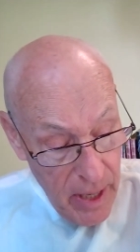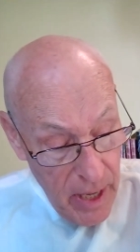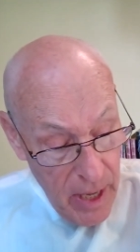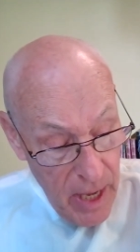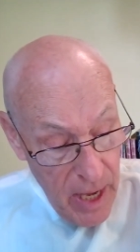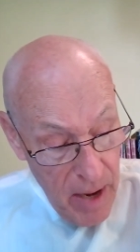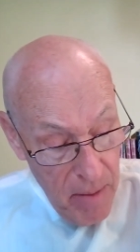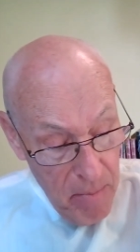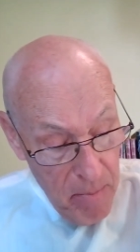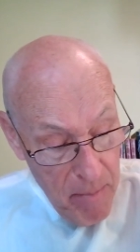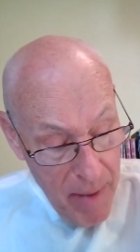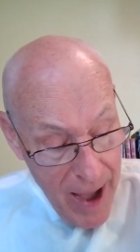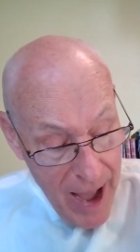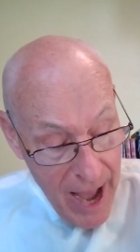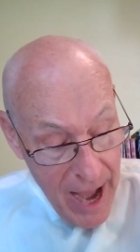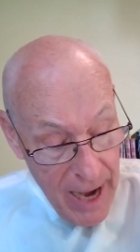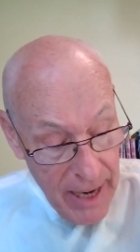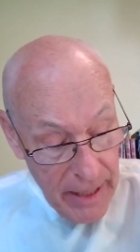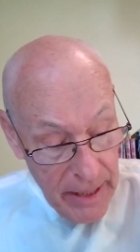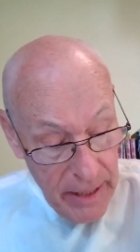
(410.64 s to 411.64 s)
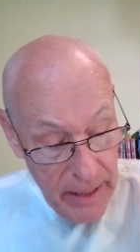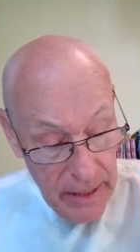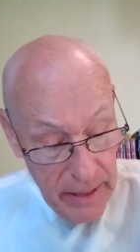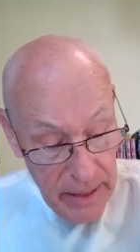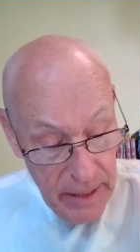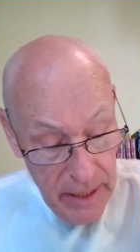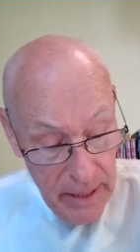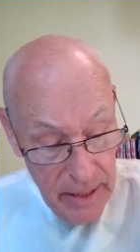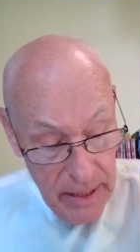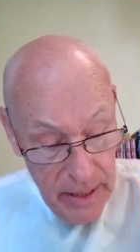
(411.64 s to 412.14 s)
Mark,
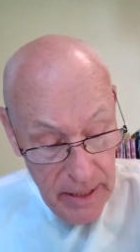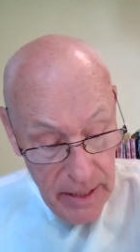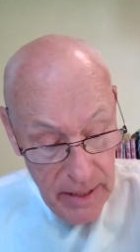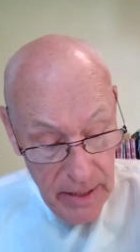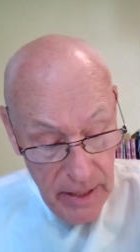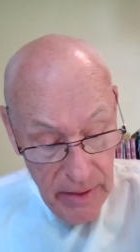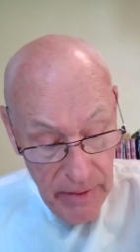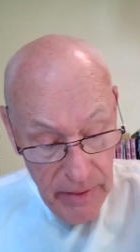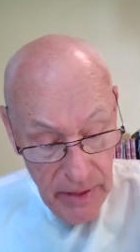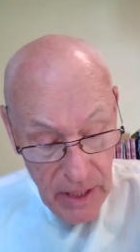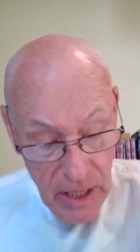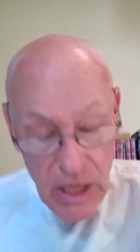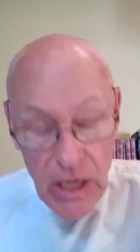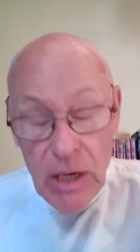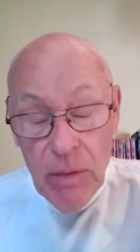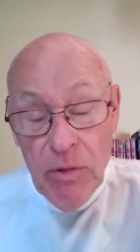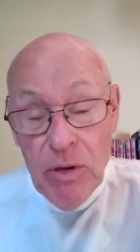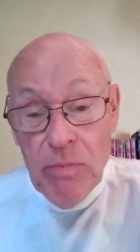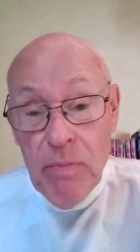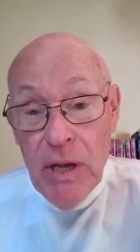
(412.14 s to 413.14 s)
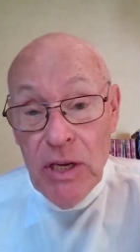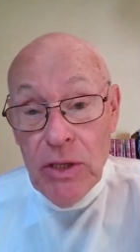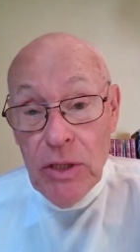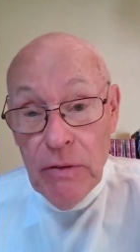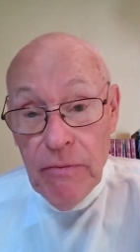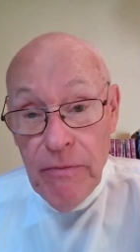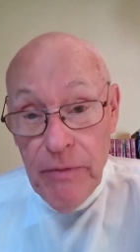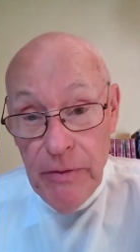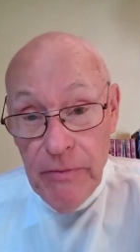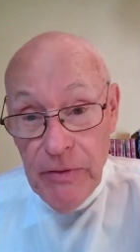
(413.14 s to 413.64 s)
the kingdom is
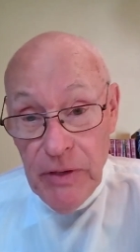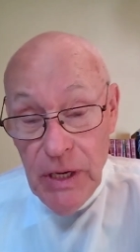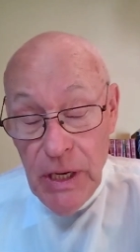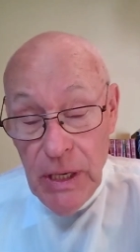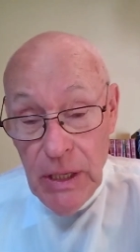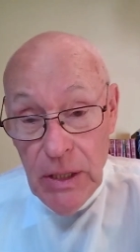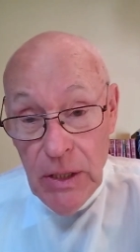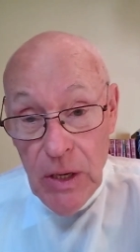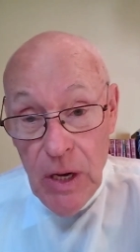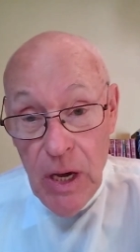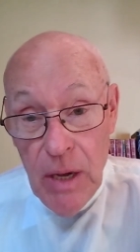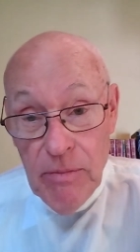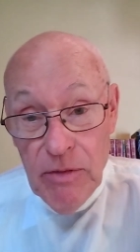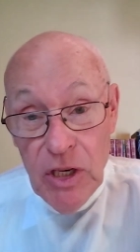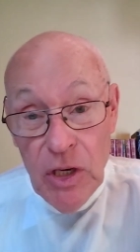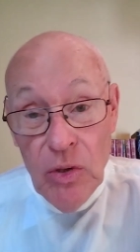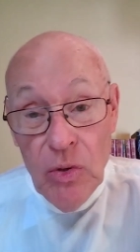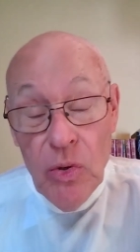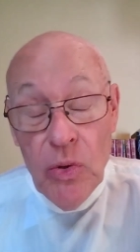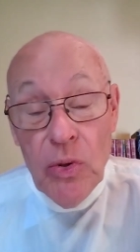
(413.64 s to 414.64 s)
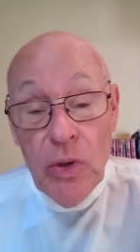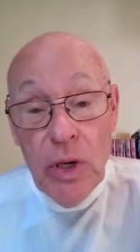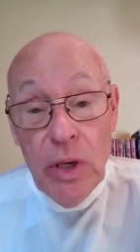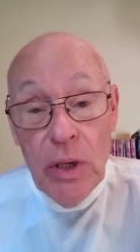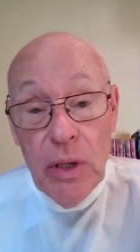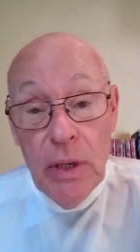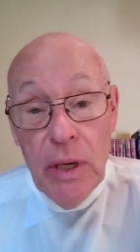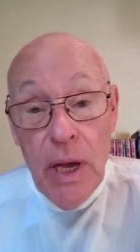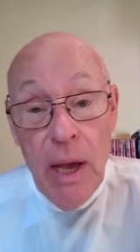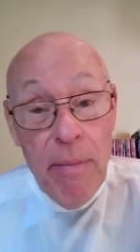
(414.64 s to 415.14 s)
mentioned 15 times, in Luke
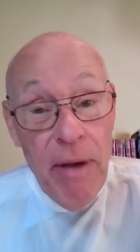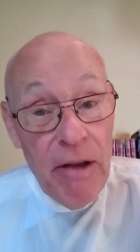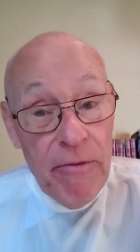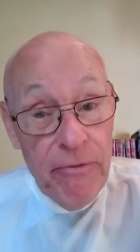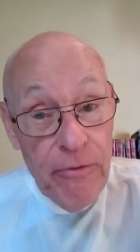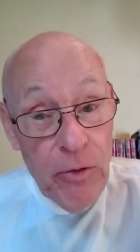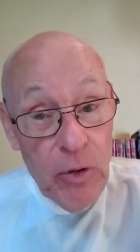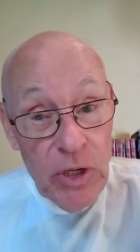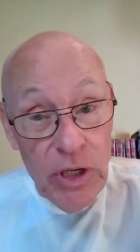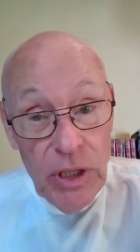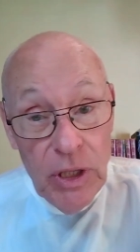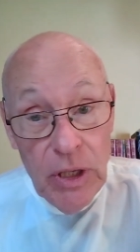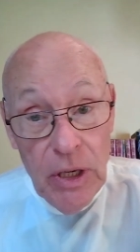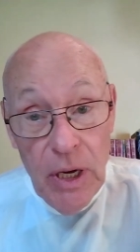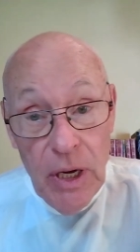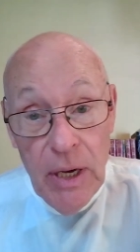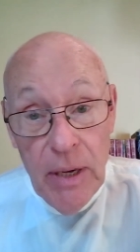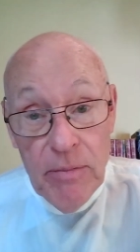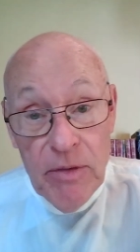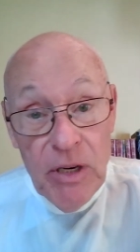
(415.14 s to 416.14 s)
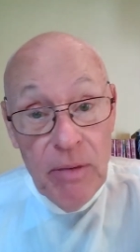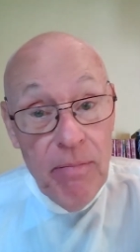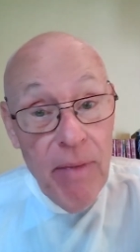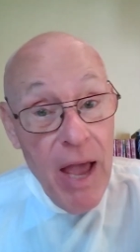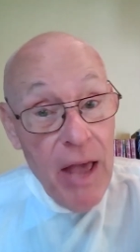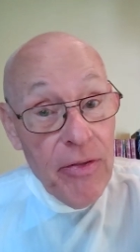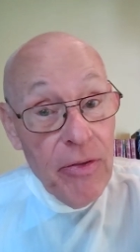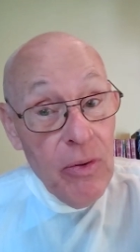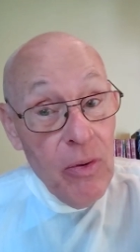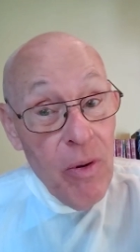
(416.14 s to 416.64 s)
about 40 times, in
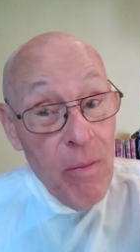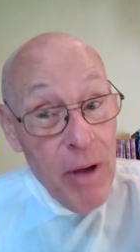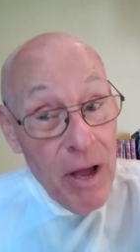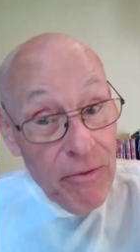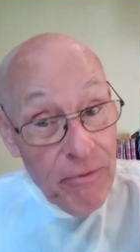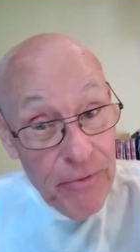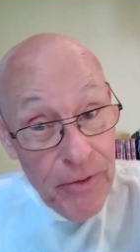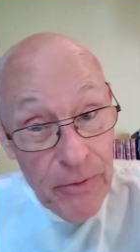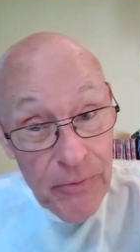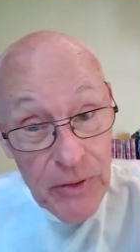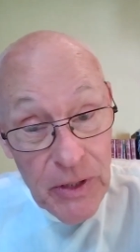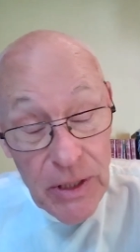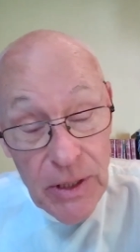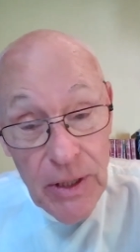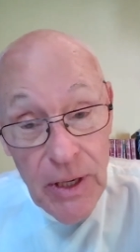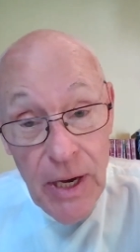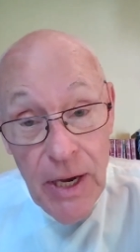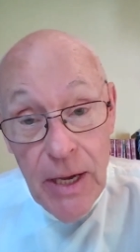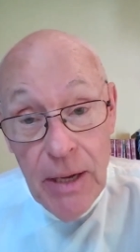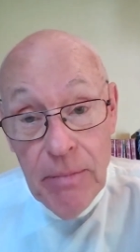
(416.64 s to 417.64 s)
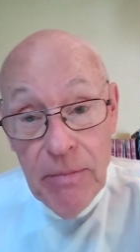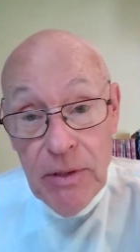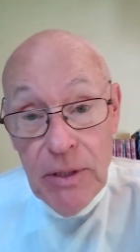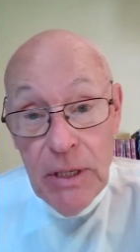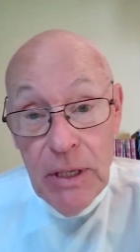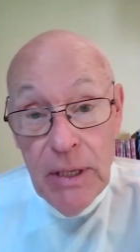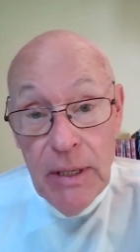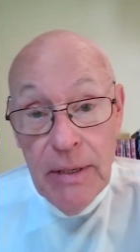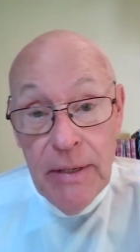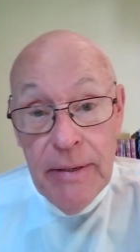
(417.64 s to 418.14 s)
Matthew about 50 times,
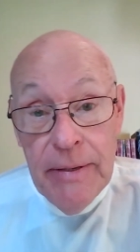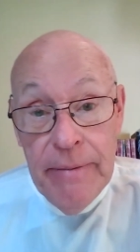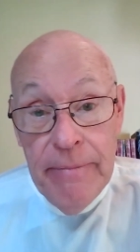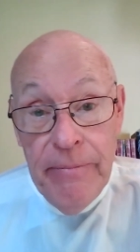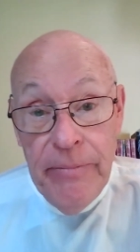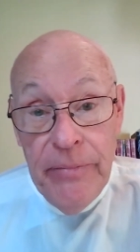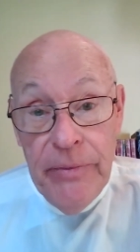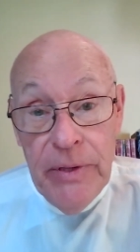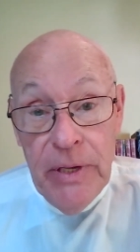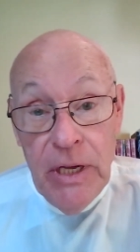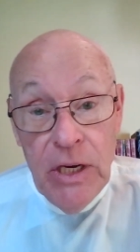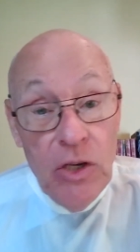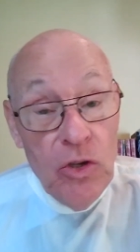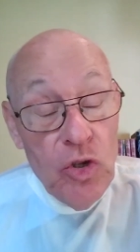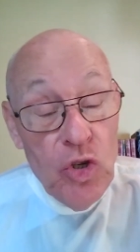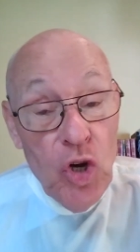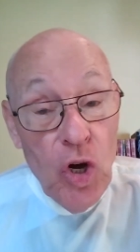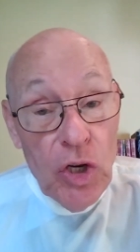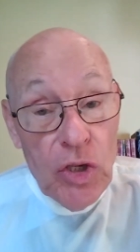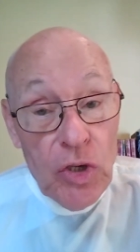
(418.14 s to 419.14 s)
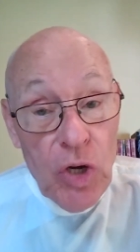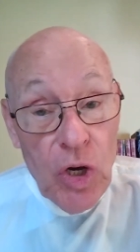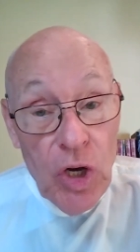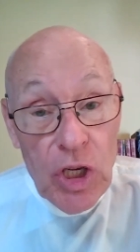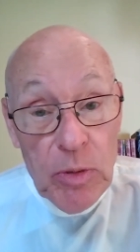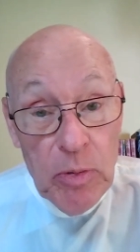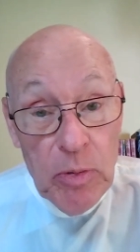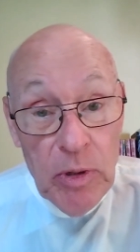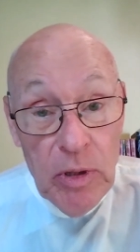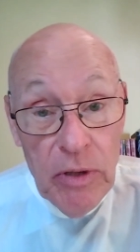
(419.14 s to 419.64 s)
and in John's
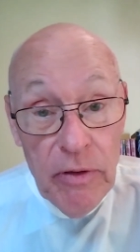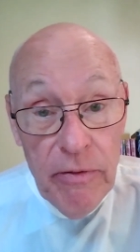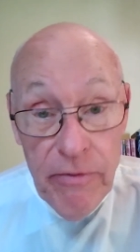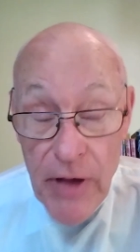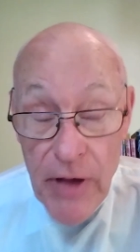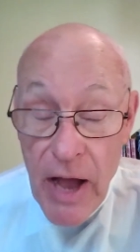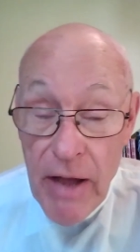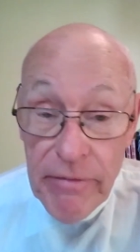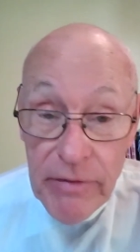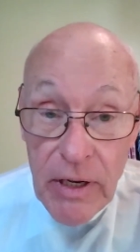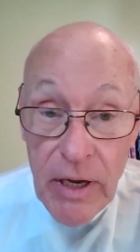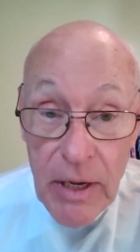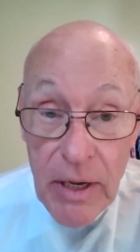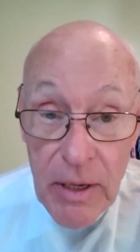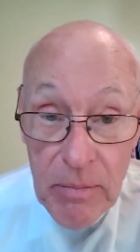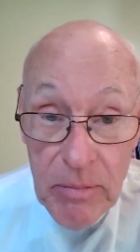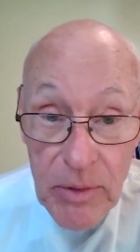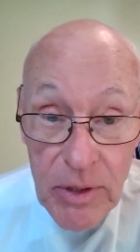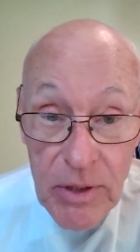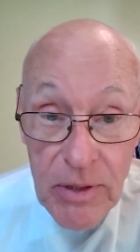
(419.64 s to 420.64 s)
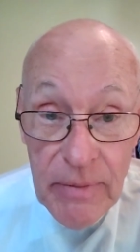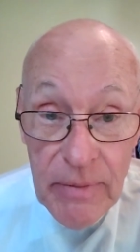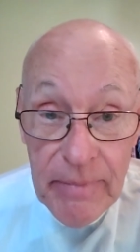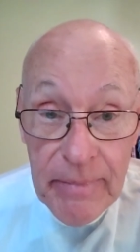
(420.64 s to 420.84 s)
Gospel 5 times.